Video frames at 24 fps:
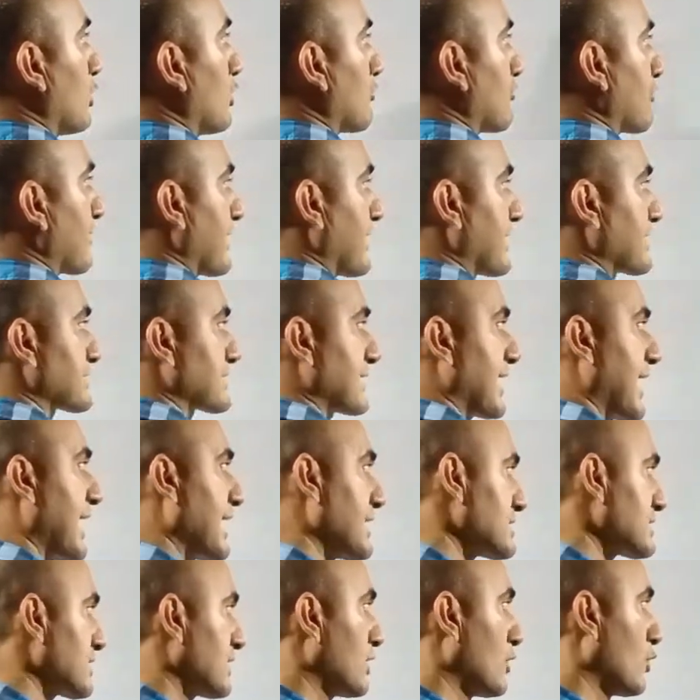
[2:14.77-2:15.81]
of x
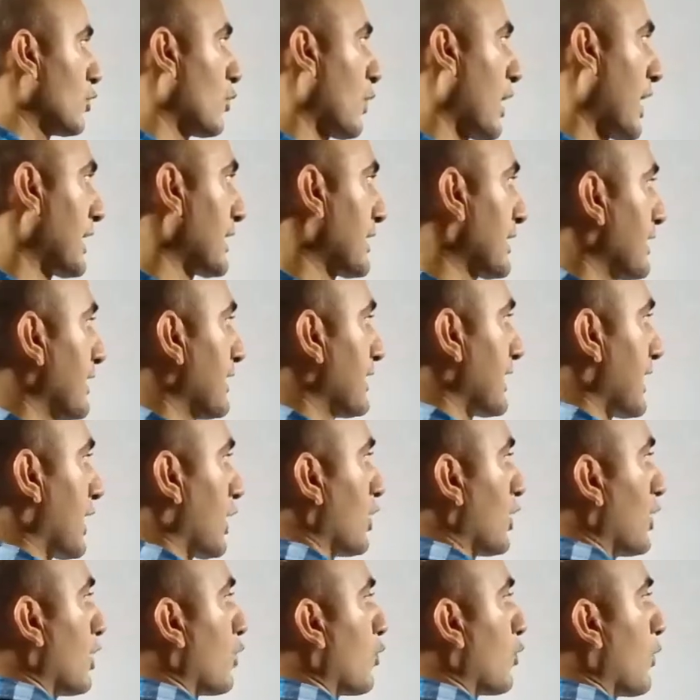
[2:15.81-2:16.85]
as 1.
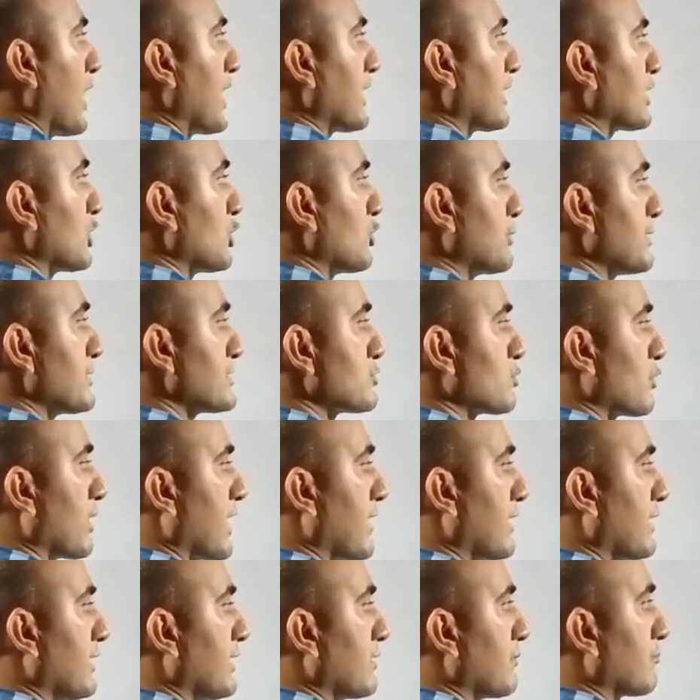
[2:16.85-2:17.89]
Now 1 cube is
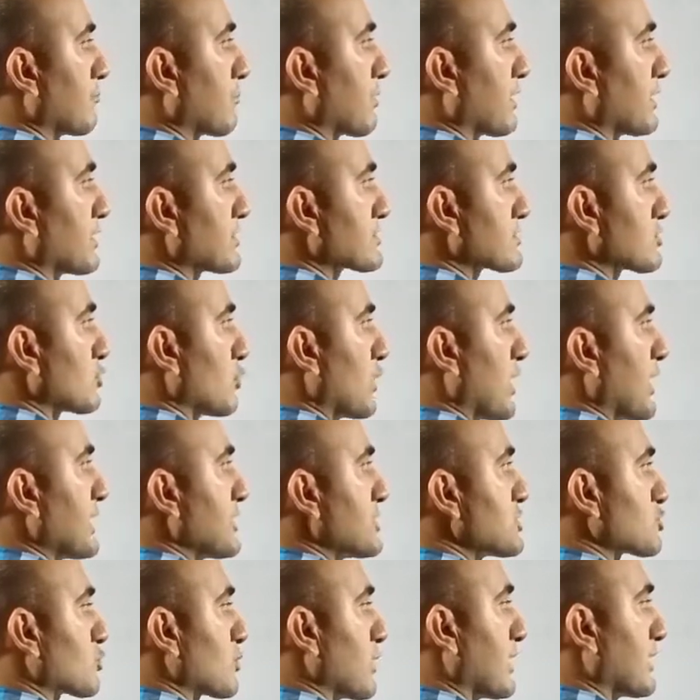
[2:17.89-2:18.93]
1 plus 1
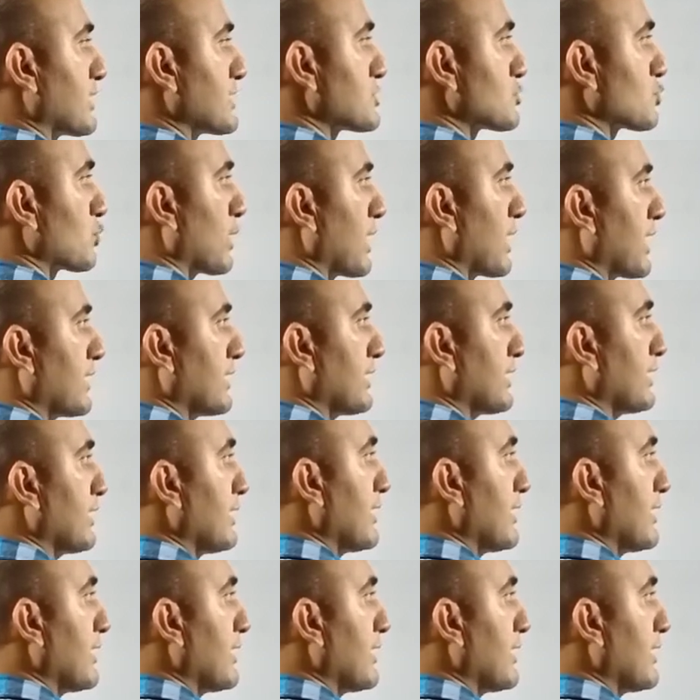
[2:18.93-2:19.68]
square is 1